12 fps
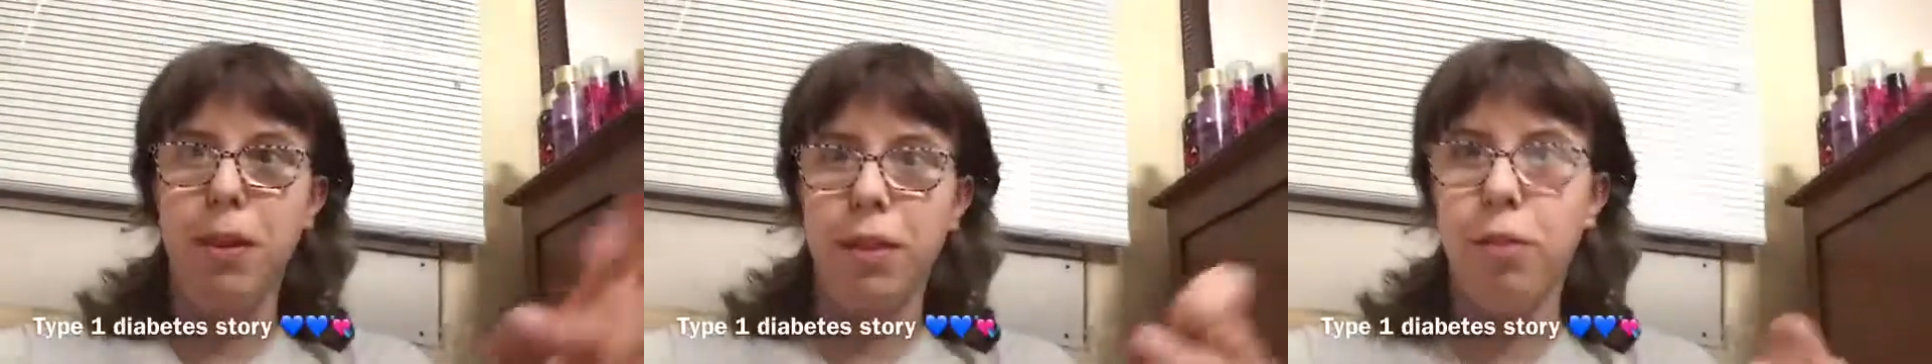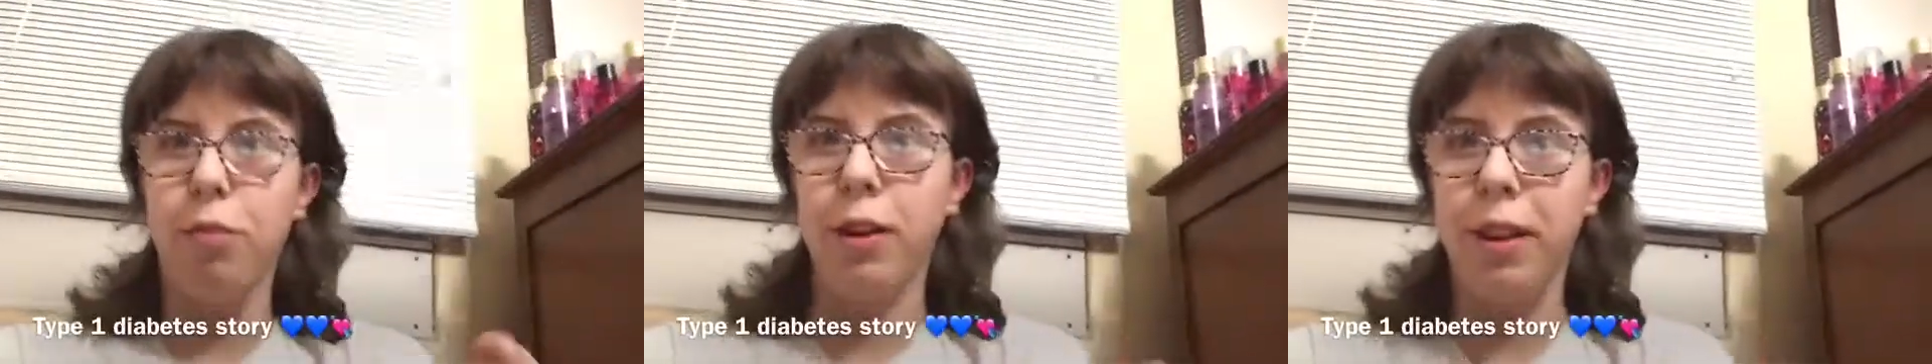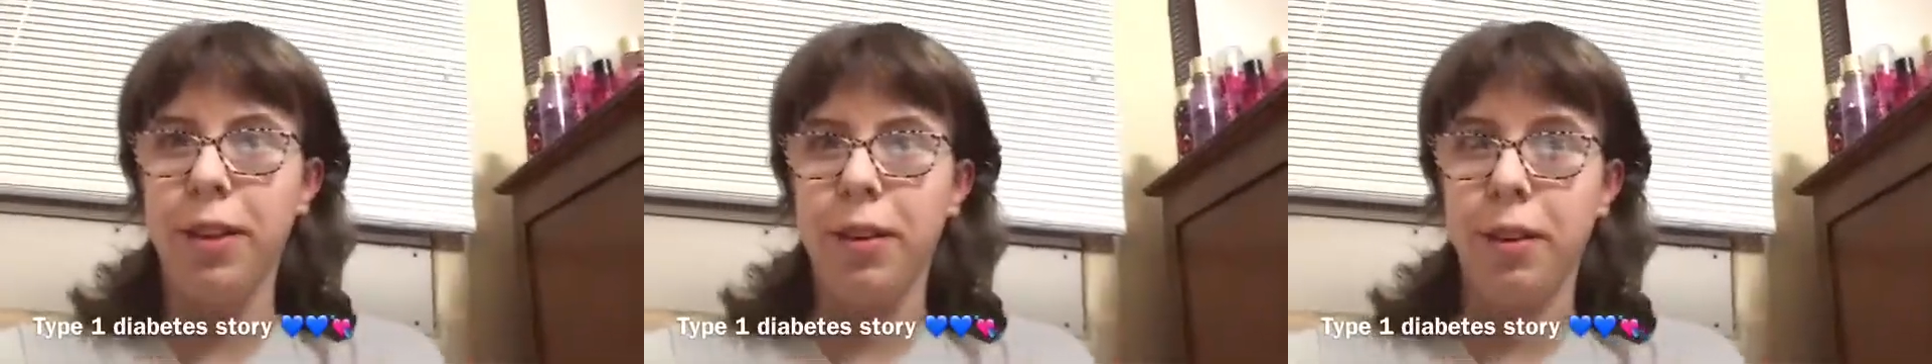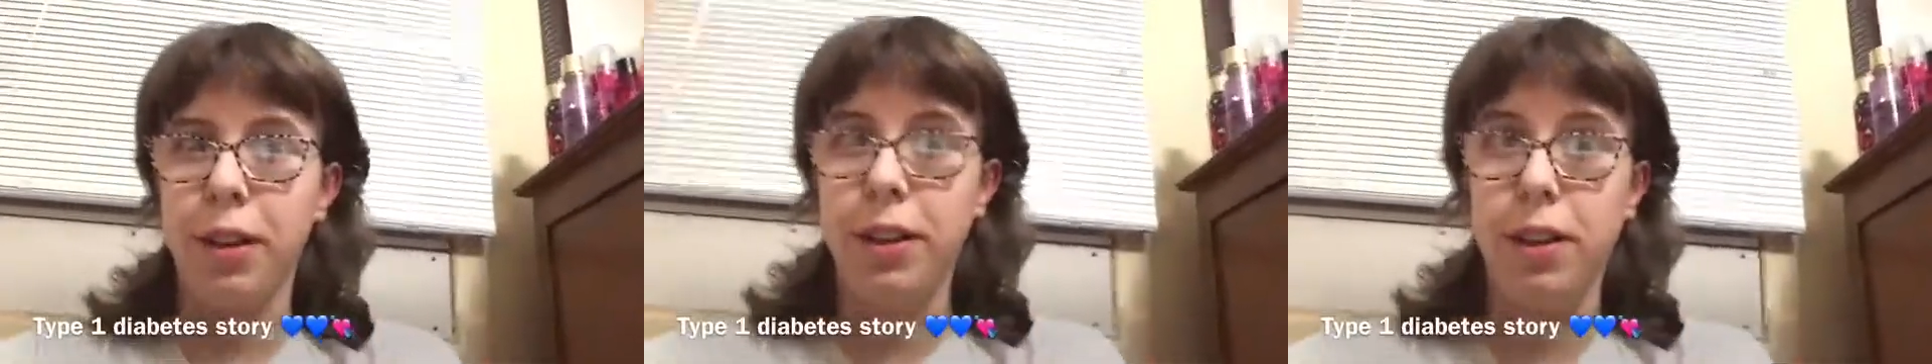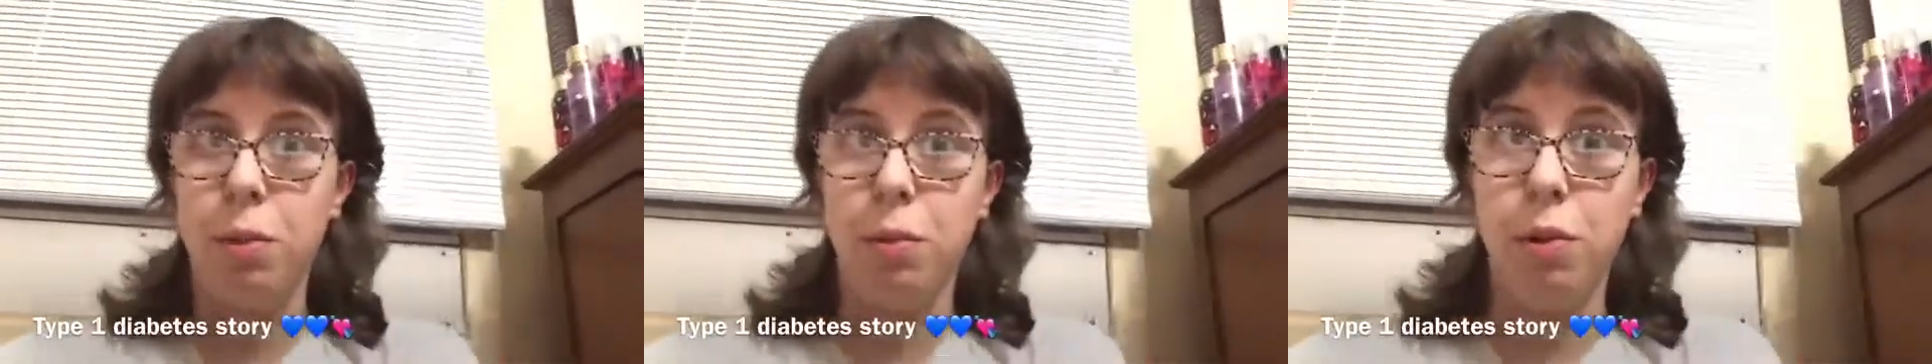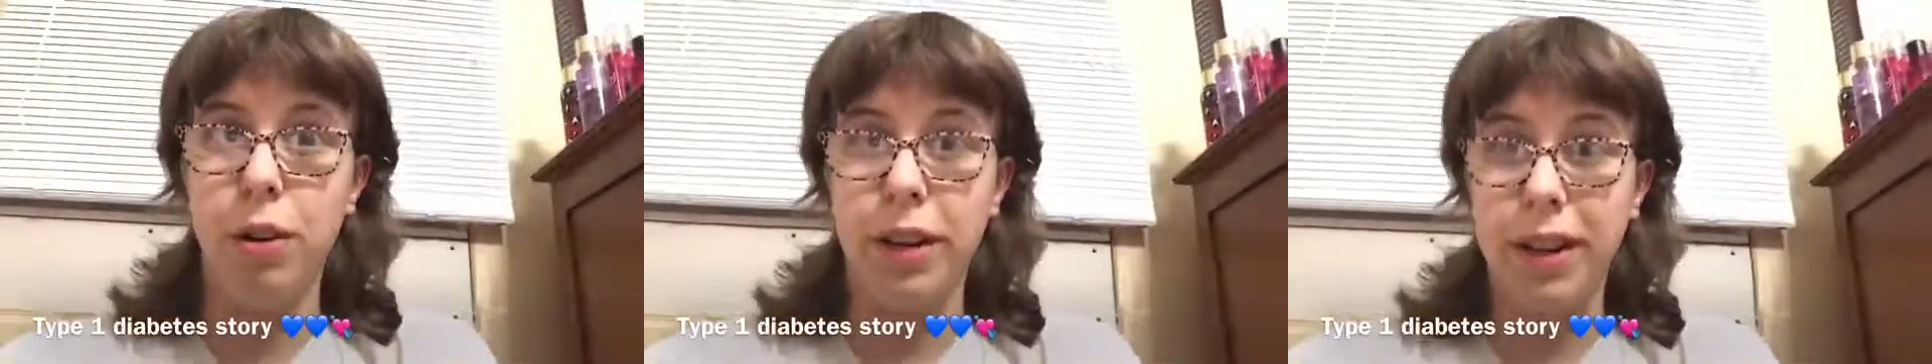3:30 in the
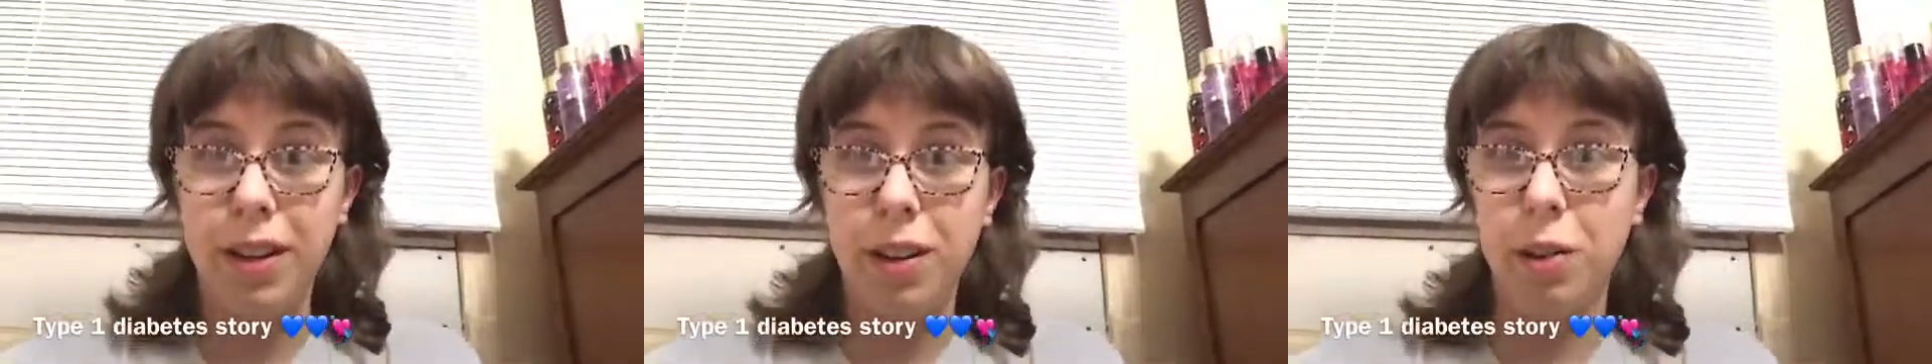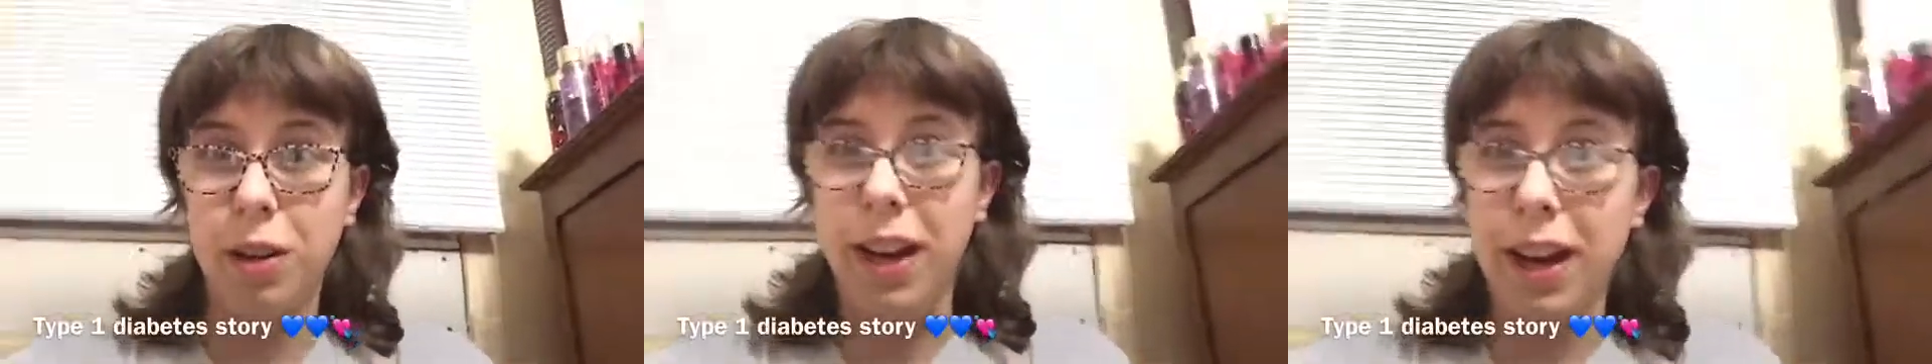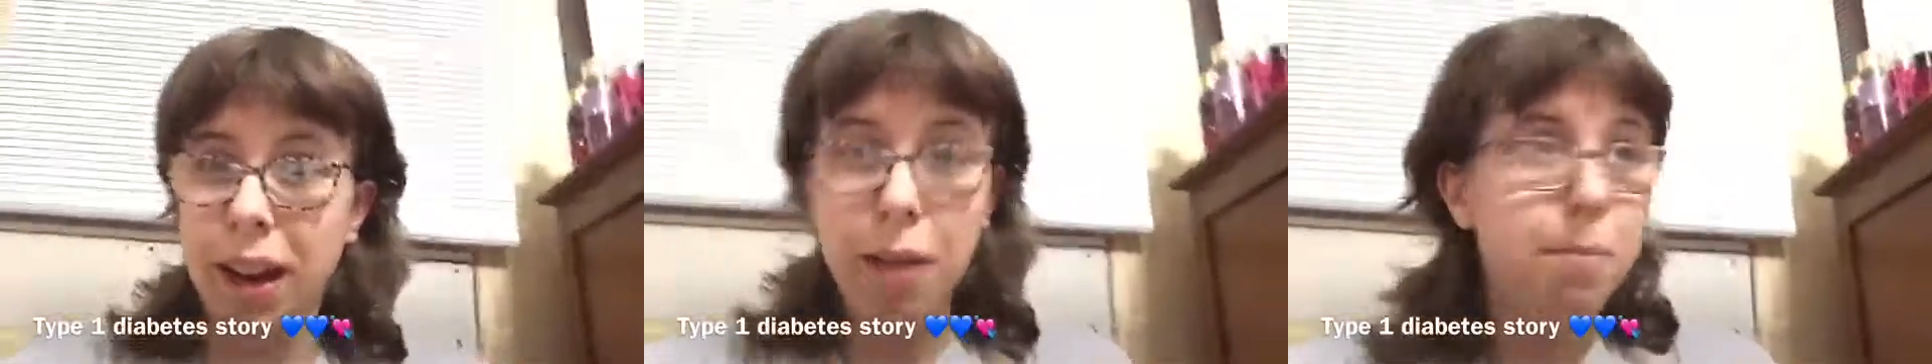morning, okay?